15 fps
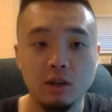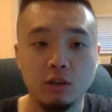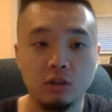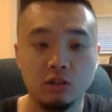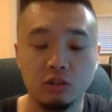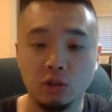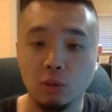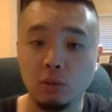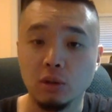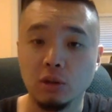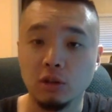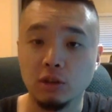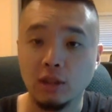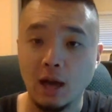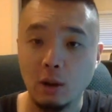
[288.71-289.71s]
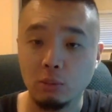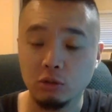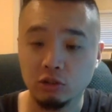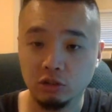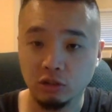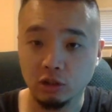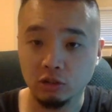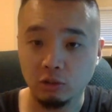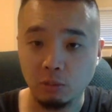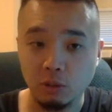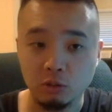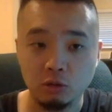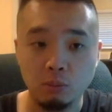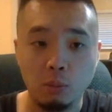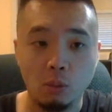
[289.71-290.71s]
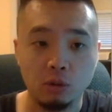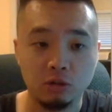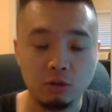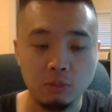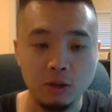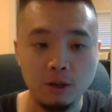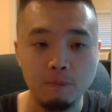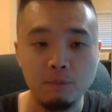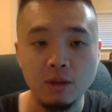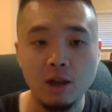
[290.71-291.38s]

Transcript: So that was something that was important to me.